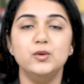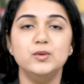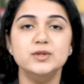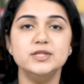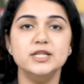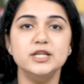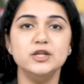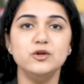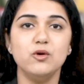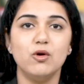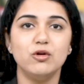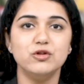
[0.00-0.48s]

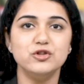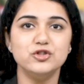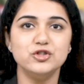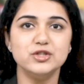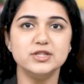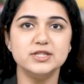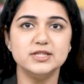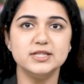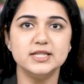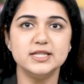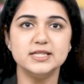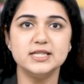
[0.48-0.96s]
Losing
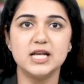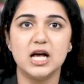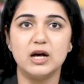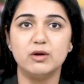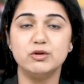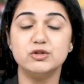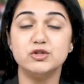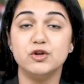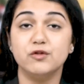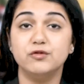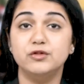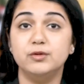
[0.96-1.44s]
consciousness
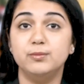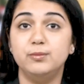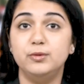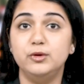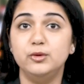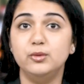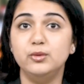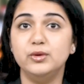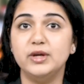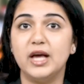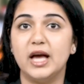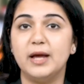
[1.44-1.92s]
out of the
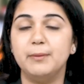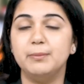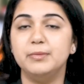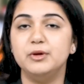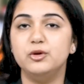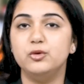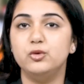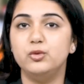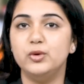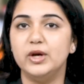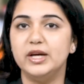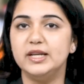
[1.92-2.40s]
blue can
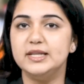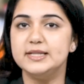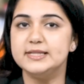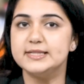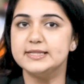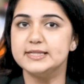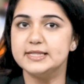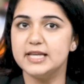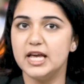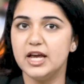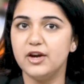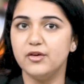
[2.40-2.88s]
be really
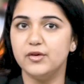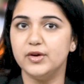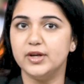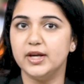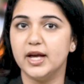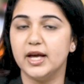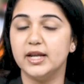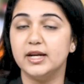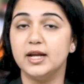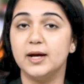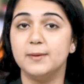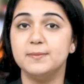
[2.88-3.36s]
scary
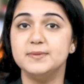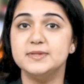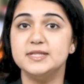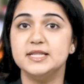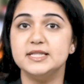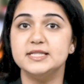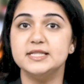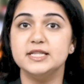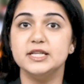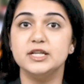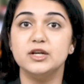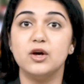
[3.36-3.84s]
and
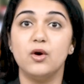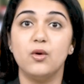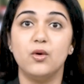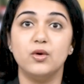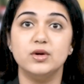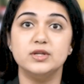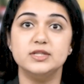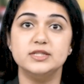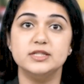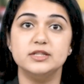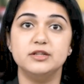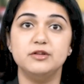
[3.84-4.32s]
upsetting
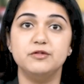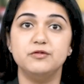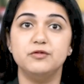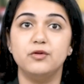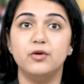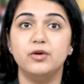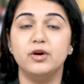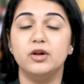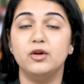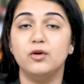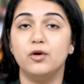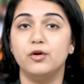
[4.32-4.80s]
ordeal
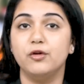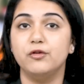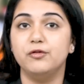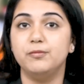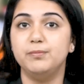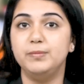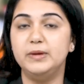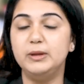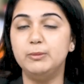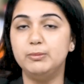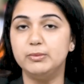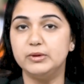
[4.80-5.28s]
for a lot
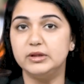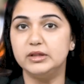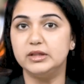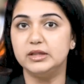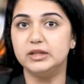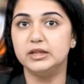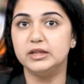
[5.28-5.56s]
of people.